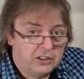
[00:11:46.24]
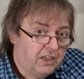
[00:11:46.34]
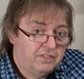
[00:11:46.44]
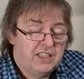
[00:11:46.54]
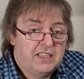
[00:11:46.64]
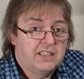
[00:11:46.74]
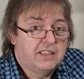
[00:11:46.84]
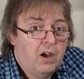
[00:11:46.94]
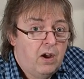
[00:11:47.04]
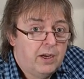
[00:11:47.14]
because I've set it
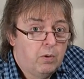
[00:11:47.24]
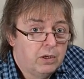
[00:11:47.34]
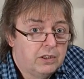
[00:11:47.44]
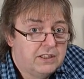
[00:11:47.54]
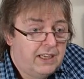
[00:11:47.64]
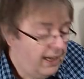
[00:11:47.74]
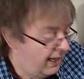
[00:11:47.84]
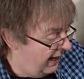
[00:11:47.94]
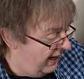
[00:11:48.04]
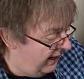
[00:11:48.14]
to high quality.
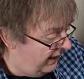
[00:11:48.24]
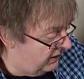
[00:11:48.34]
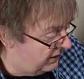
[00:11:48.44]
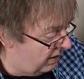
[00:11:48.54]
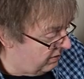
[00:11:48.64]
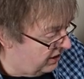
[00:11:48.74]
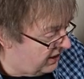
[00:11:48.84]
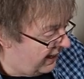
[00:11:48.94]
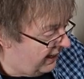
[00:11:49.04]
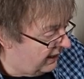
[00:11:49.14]
It's going to
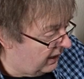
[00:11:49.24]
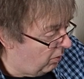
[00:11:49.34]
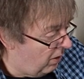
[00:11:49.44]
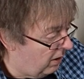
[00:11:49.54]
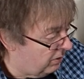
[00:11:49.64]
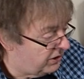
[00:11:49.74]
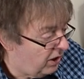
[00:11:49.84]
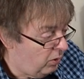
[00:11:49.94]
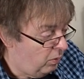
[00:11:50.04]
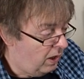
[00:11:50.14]
take a little while,
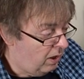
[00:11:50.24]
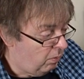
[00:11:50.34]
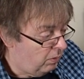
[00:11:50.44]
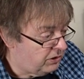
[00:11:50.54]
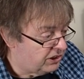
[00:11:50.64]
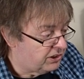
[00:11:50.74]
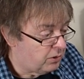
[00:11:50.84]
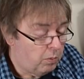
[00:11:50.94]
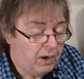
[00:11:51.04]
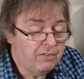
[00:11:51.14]
so we'll
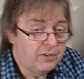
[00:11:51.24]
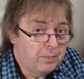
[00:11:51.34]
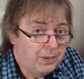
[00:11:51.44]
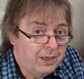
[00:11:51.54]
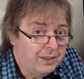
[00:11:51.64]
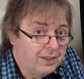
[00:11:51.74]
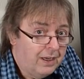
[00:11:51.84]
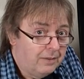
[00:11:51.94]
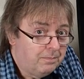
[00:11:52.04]
just wait for the print.